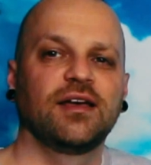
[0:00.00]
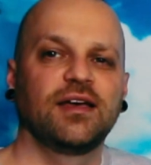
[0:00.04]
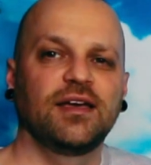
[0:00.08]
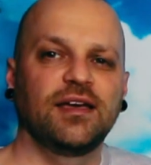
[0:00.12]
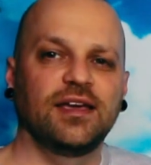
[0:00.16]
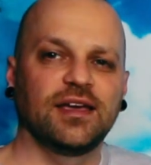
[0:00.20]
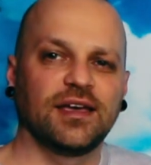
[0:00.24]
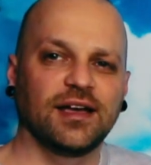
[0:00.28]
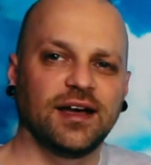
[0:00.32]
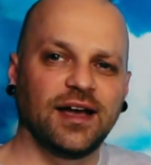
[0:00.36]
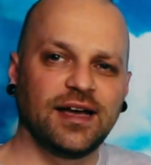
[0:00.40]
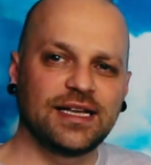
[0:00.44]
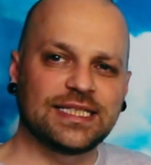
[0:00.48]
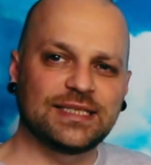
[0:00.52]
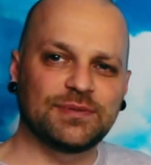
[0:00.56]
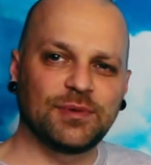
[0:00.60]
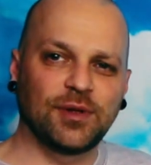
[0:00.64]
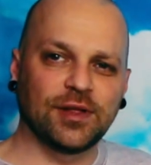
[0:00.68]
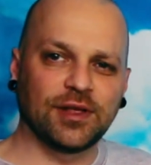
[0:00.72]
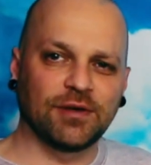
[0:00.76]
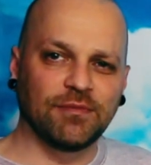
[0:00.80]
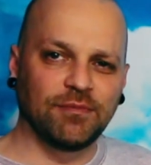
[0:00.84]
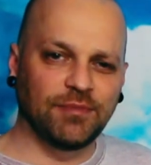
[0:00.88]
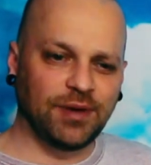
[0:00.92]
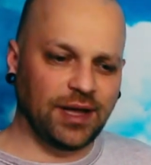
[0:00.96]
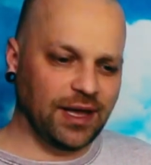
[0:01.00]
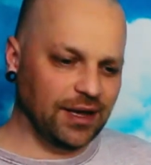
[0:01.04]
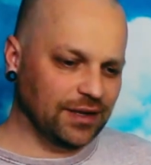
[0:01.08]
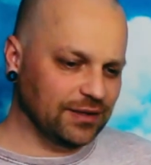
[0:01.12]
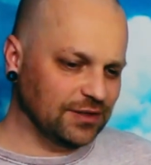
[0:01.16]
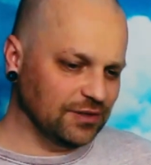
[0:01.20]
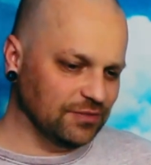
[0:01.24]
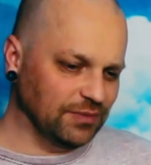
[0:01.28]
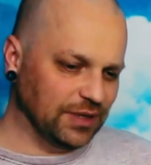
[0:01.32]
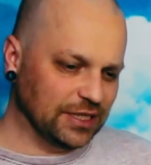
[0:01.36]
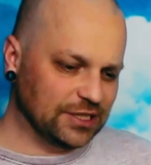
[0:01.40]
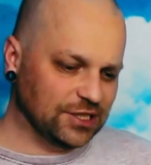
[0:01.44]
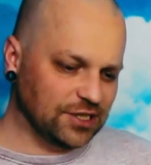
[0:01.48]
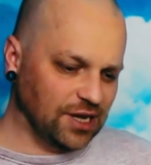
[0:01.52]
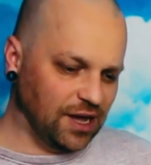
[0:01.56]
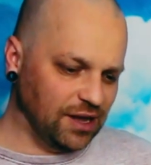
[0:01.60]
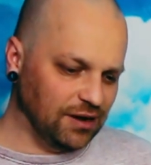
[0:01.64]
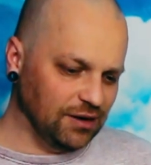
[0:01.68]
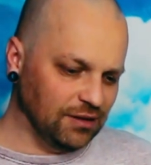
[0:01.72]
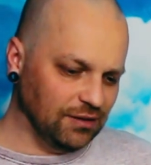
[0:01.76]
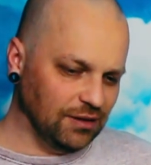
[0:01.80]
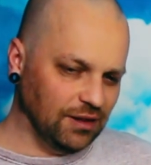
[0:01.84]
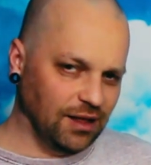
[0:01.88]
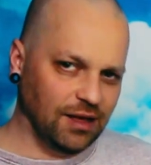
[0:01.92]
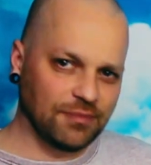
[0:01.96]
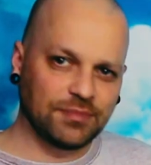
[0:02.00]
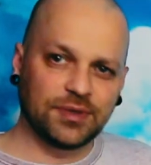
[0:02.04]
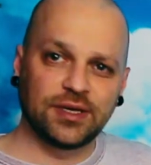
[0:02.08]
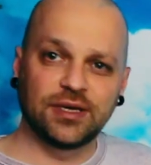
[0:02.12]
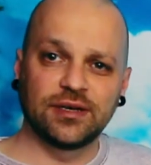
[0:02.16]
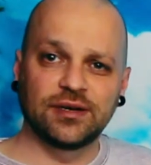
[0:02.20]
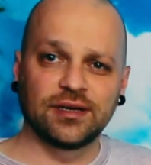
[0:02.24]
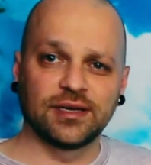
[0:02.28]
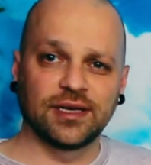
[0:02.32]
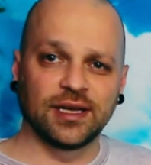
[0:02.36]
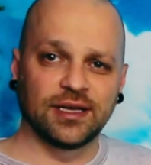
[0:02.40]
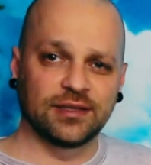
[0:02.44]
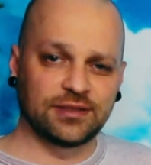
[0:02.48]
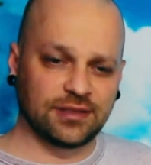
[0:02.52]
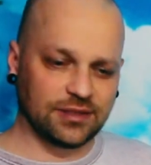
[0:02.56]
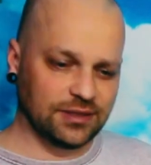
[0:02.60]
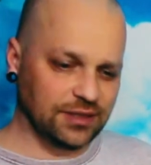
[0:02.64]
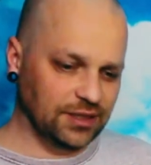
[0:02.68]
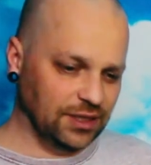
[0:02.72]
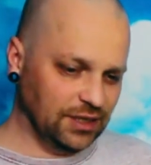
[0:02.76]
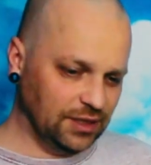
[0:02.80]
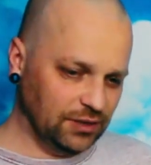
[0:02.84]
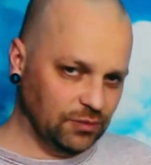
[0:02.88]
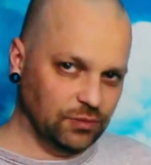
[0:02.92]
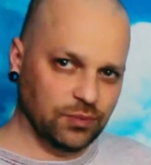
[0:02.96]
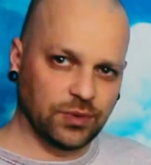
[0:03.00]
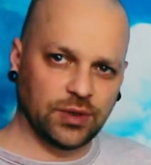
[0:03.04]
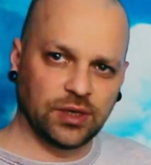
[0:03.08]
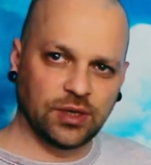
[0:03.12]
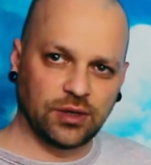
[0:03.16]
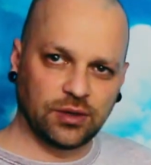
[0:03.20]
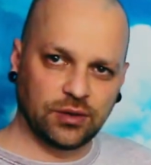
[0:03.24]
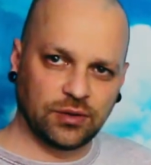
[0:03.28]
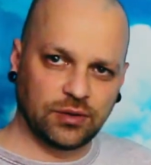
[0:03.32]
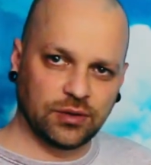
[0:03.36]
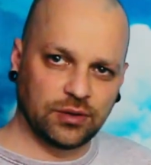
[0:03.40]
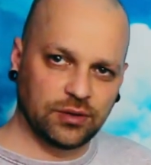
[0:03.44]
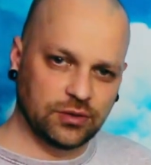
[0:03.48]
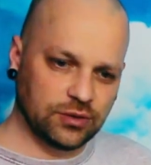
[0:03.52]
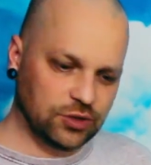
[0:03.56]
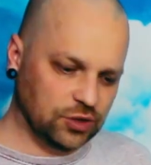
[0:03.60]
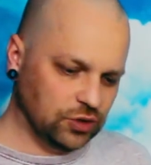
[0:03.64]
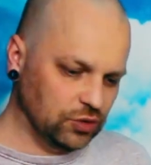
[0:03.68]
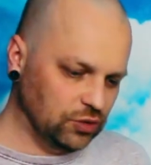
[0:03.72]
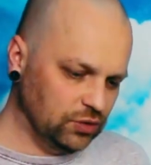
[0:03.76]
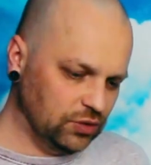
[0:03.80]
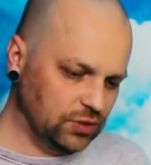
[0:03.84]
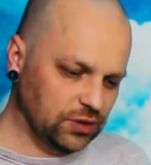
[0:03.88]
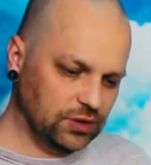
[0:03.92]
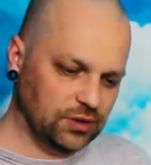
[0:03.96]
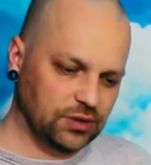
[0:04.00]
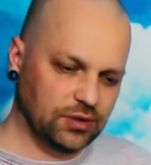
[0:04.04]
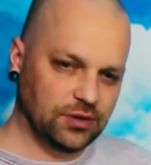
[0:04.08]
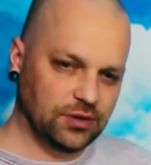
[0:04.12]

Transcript: Hey guys, welcome back to my channel. I'm here again today with Duke,